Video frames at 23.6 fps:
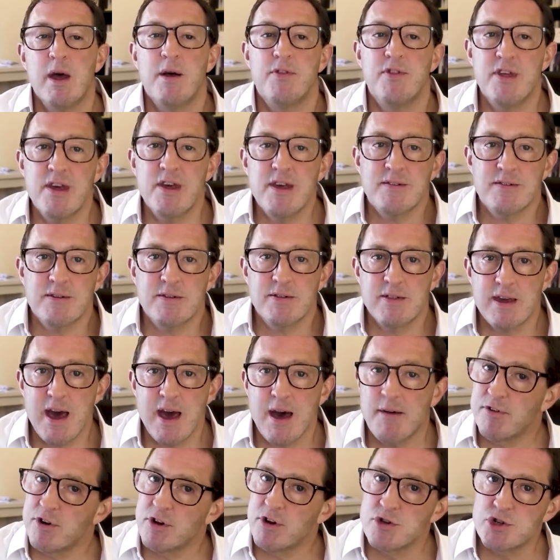This, the
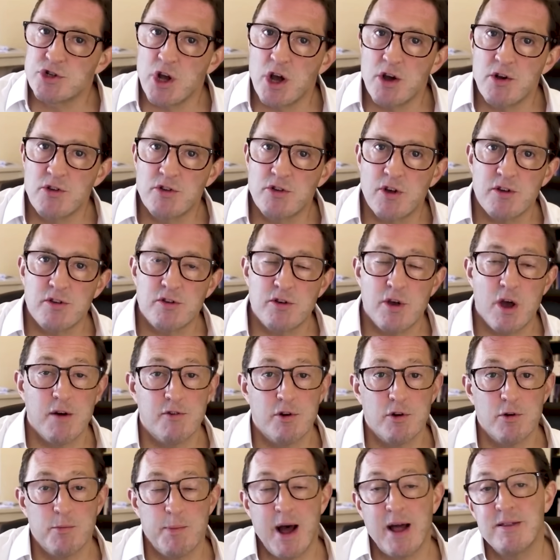evidence shows us over
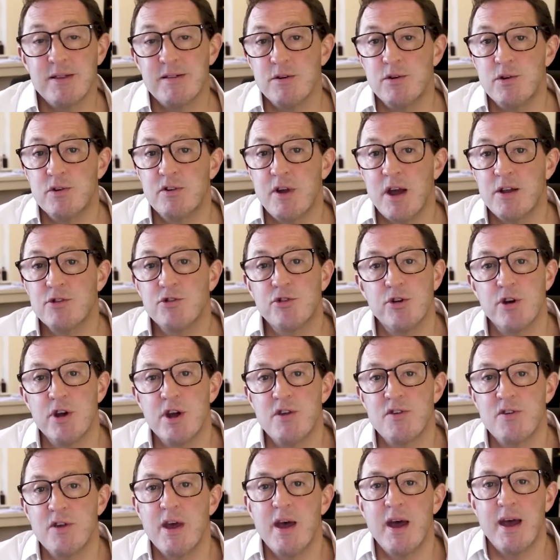about 2
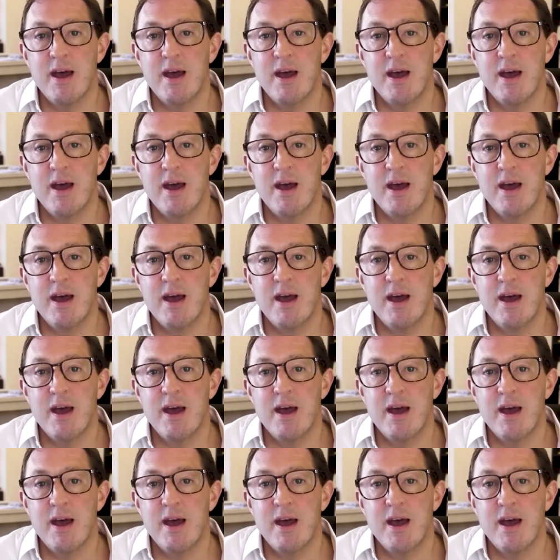centuries,